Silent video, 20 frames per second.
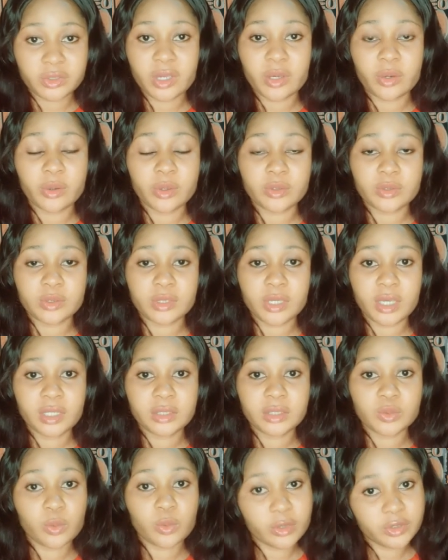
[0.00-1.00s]
you are going to get
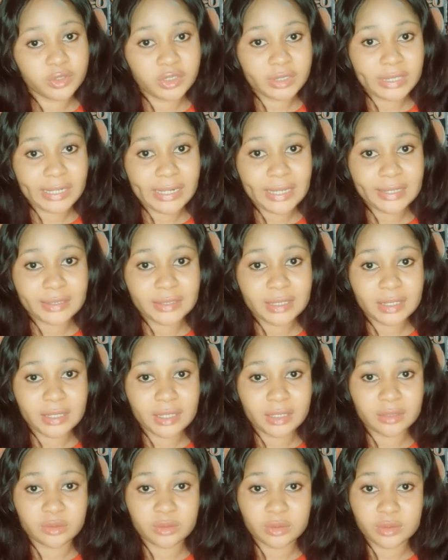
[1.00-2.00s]
one shade lighter
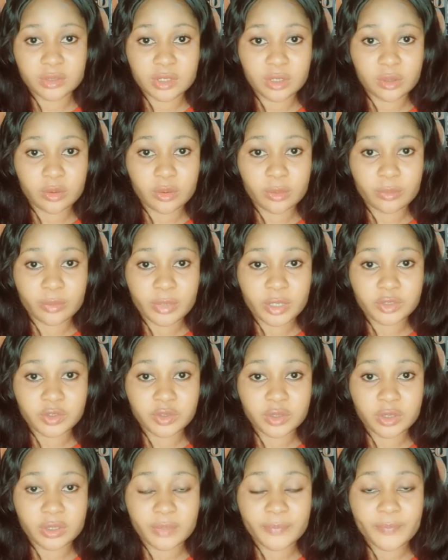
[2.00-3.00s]
than your skin
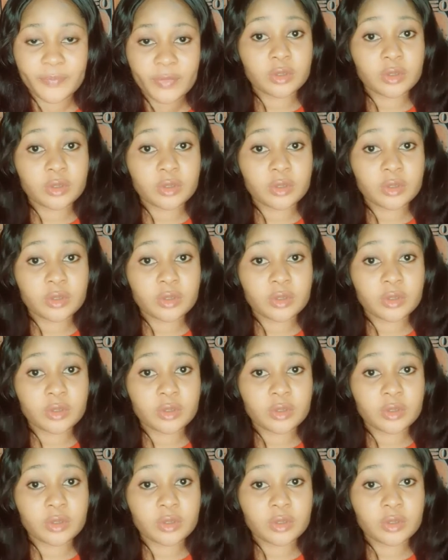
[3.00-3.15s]
complexion.